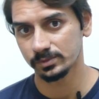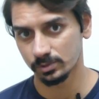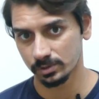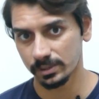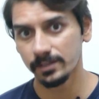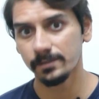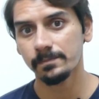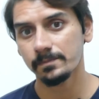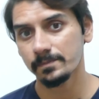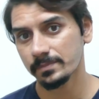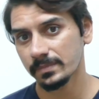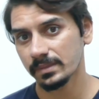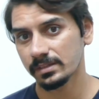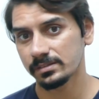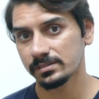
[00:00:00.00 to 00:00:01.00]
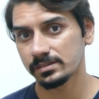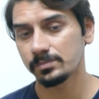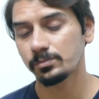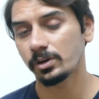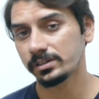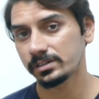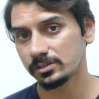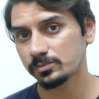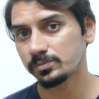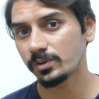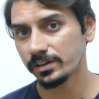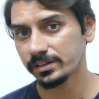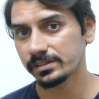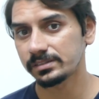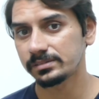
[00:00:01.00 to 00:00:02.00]
okay, the pointer to
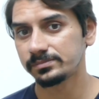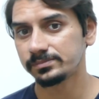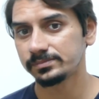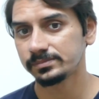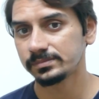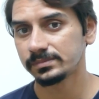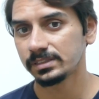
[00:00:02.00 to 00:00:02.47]
pointer.